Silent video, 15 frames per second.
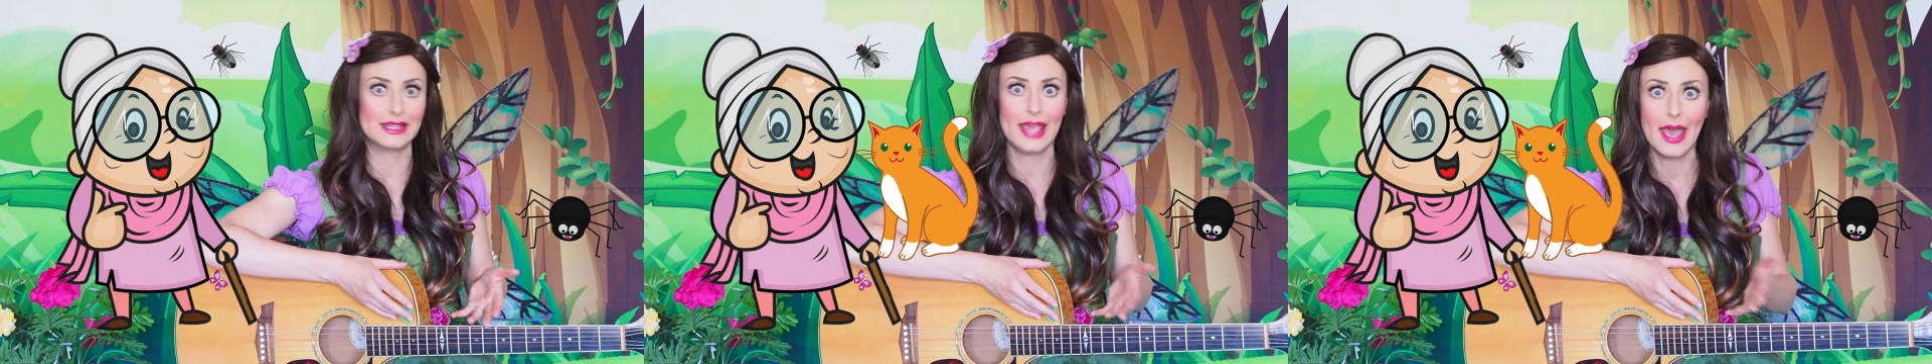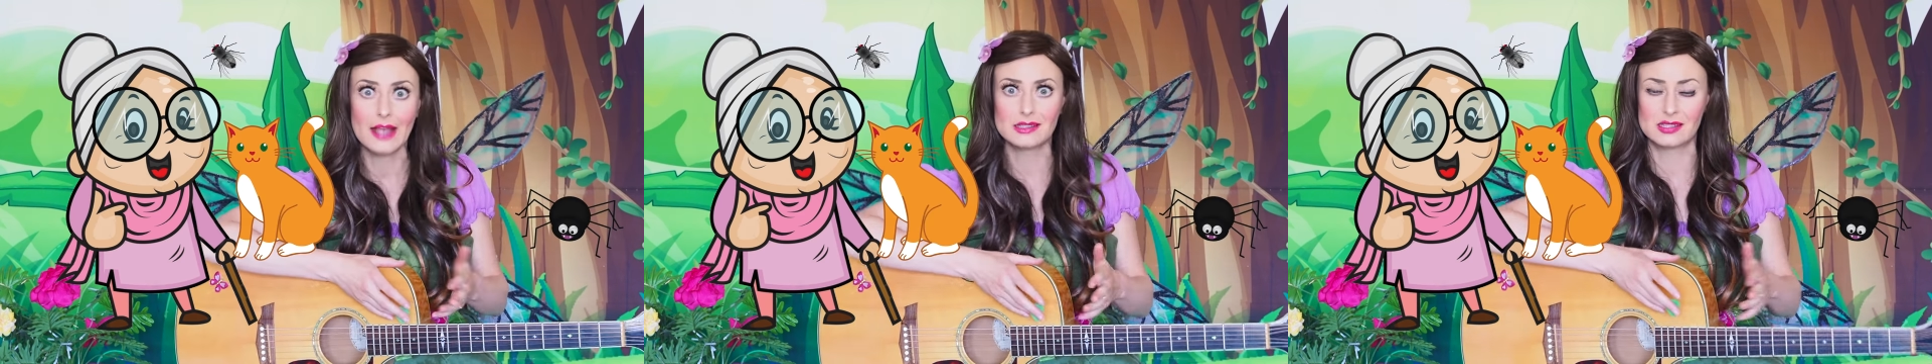
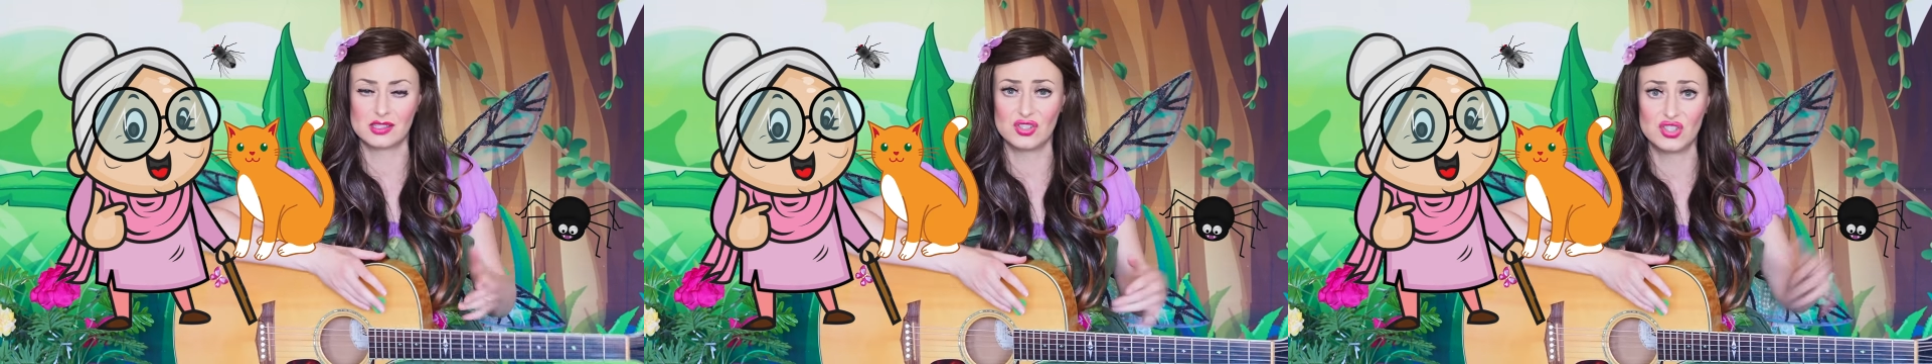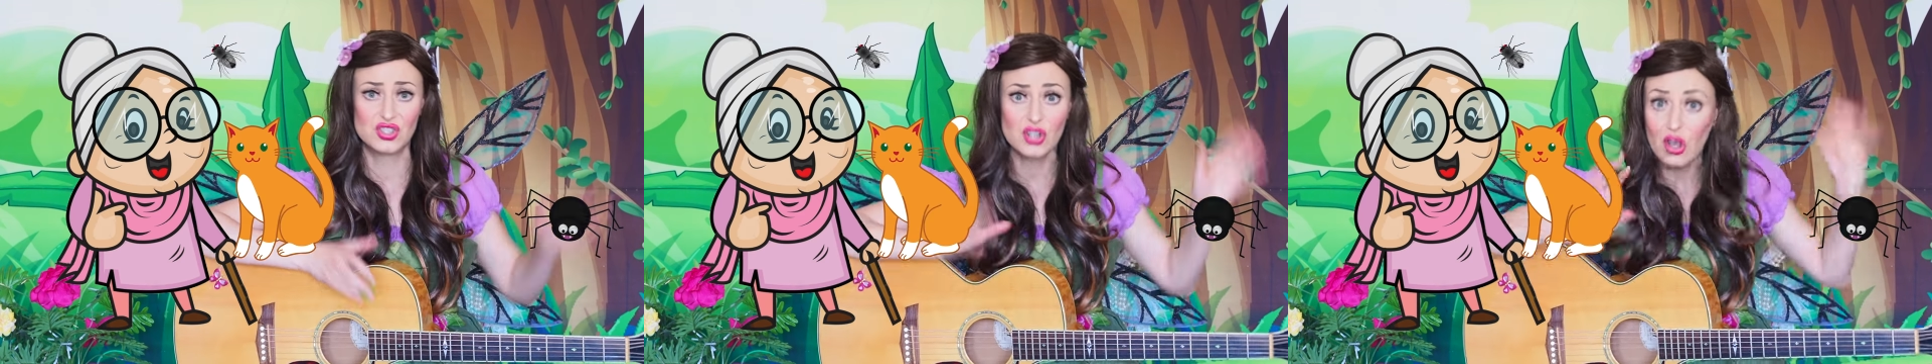cats
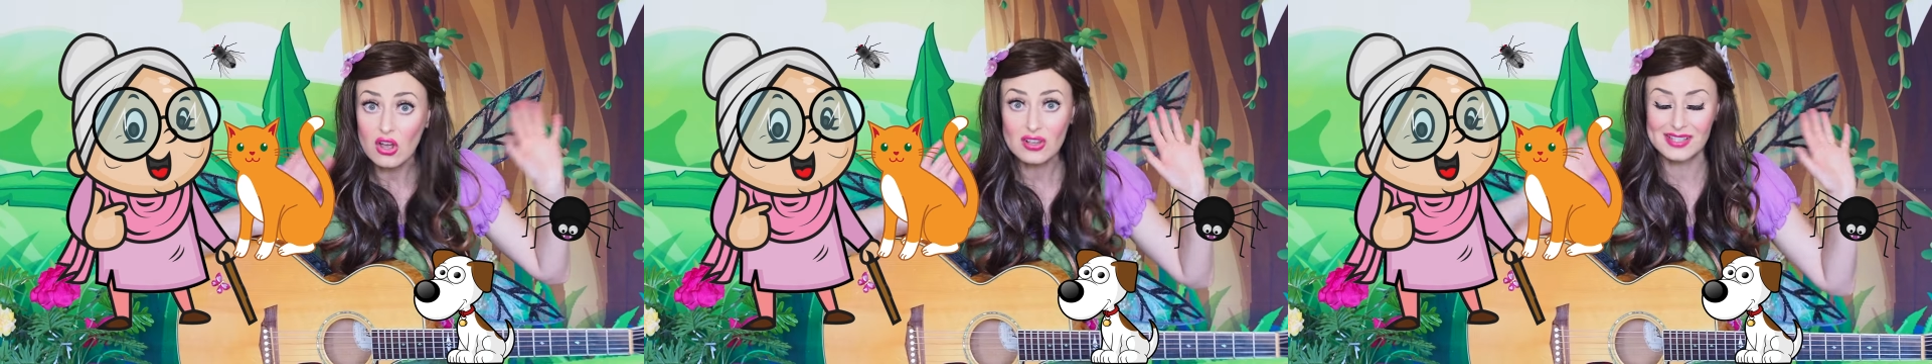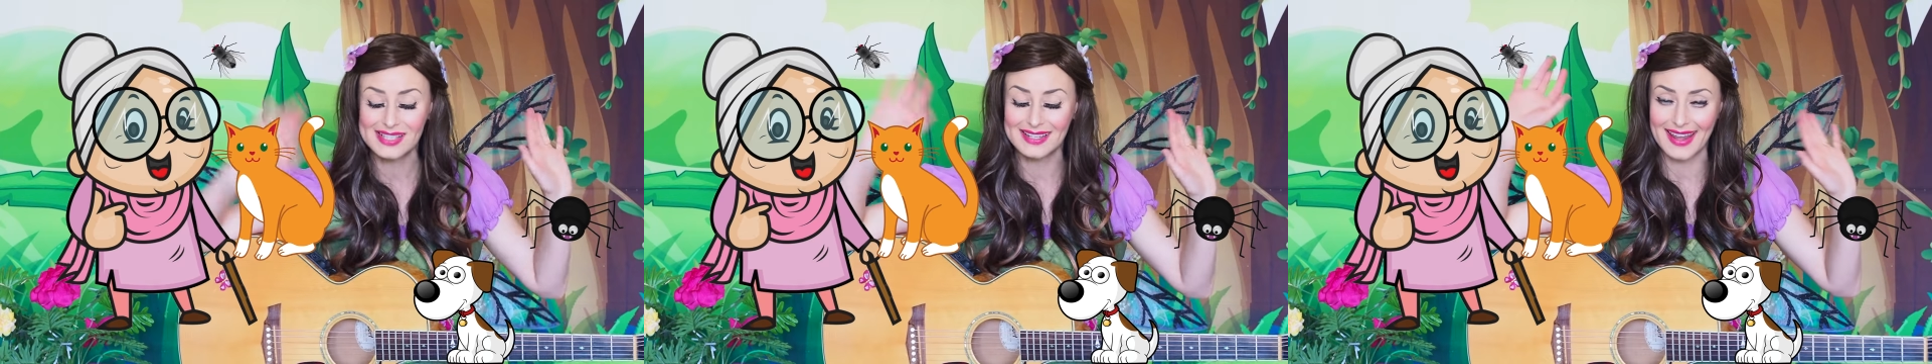and
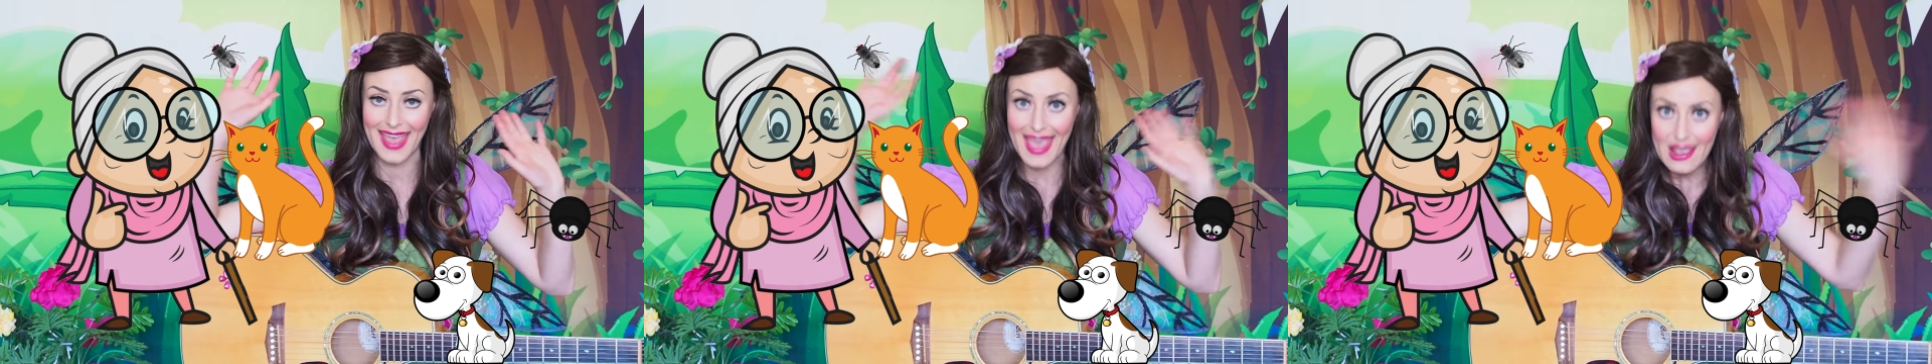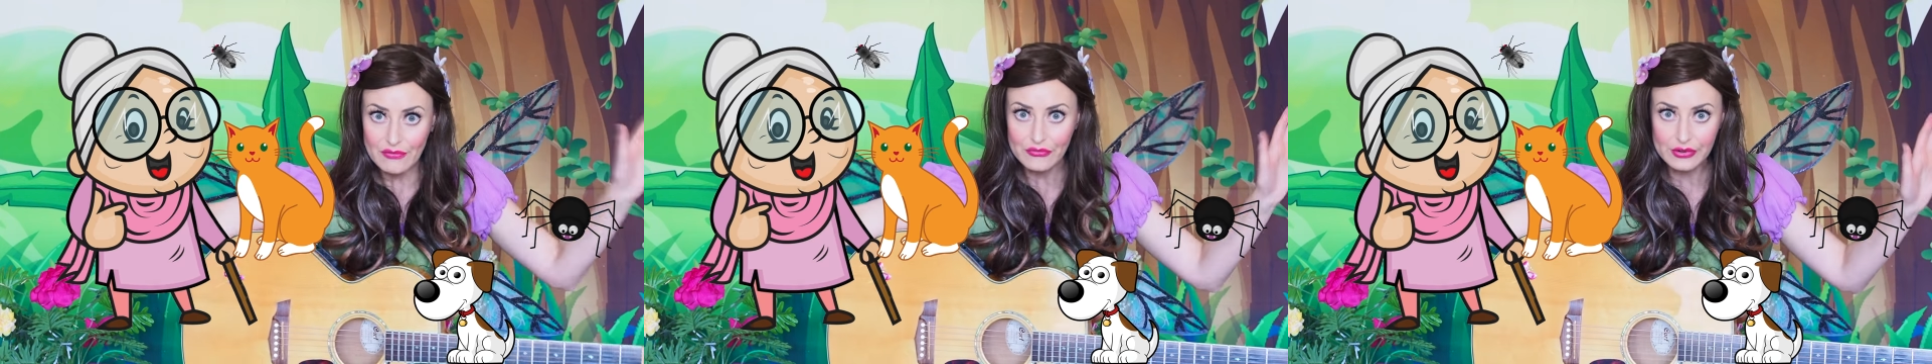dogs and
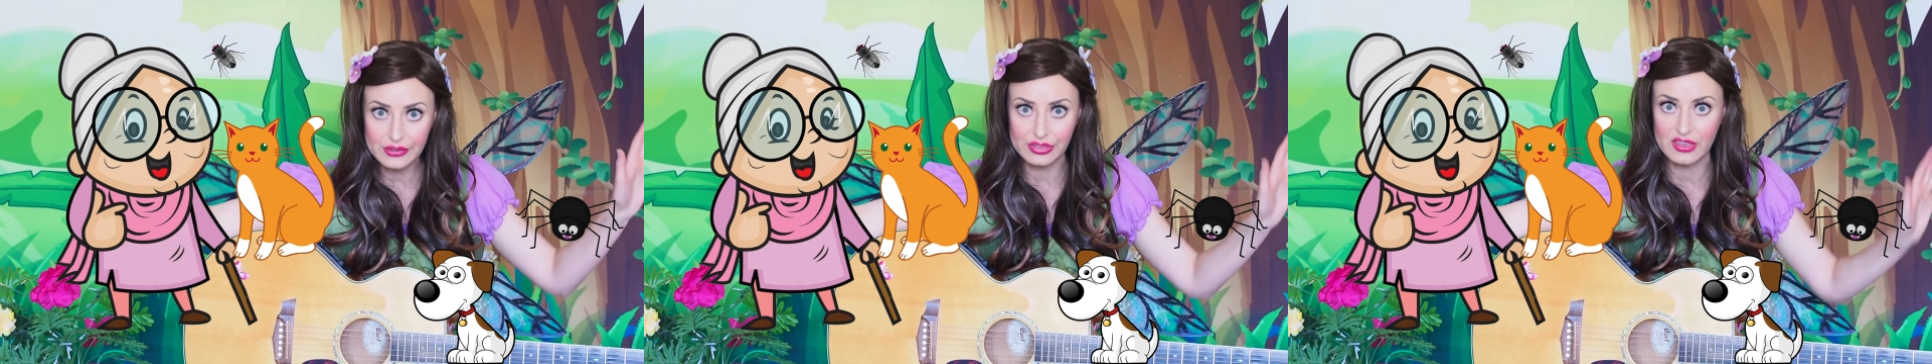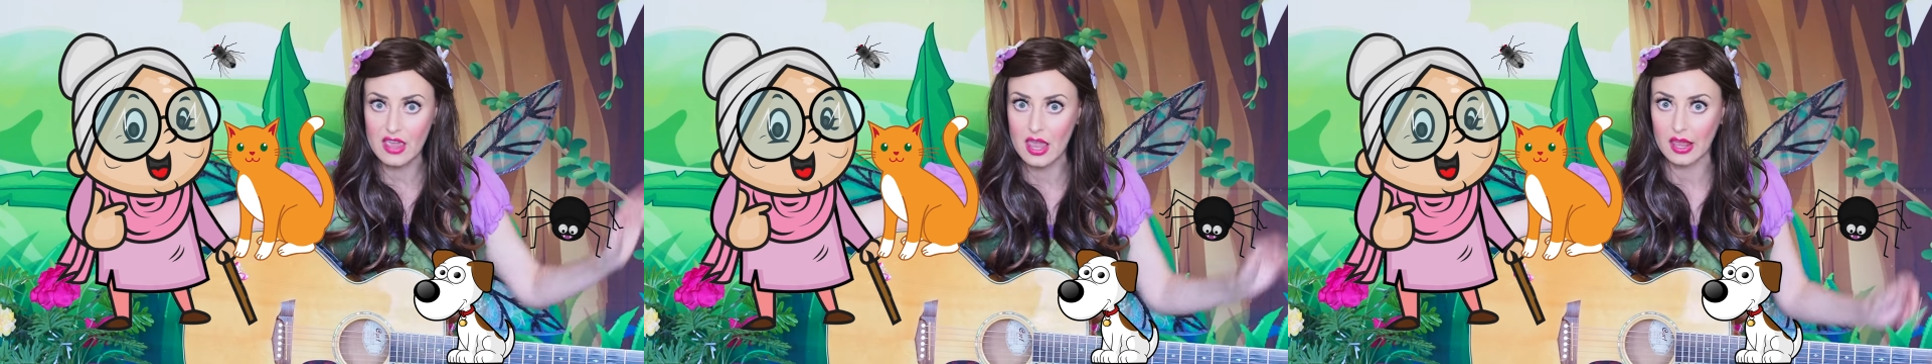
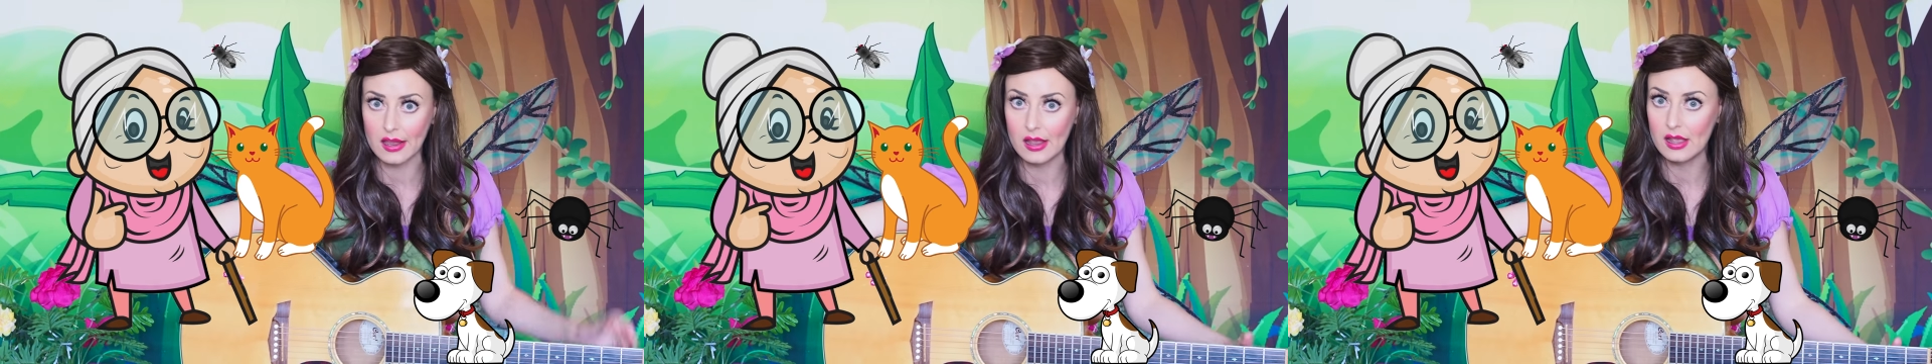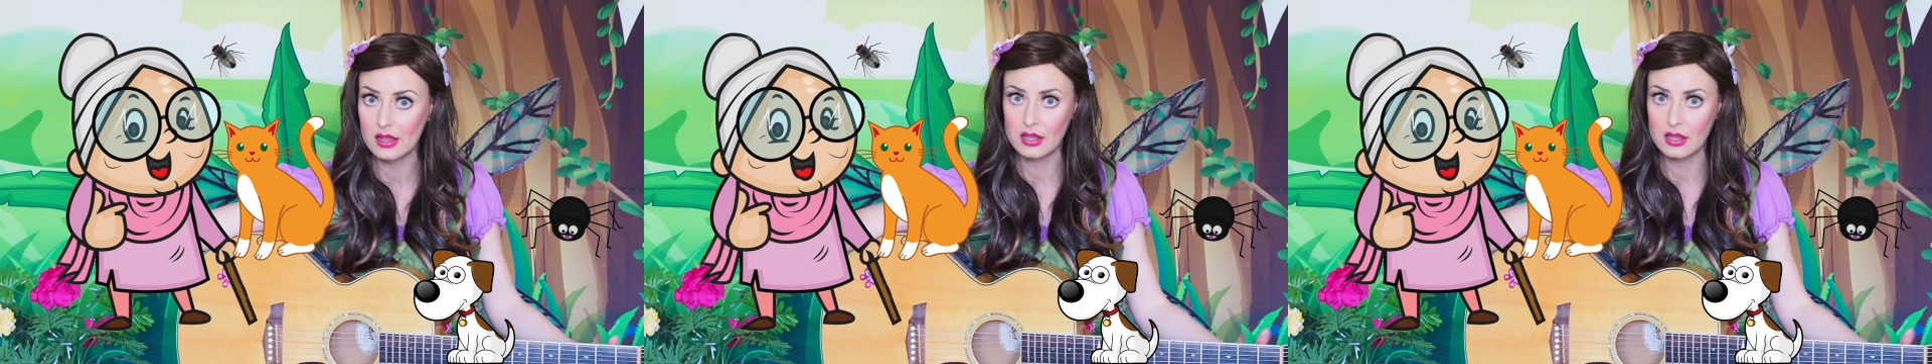everything.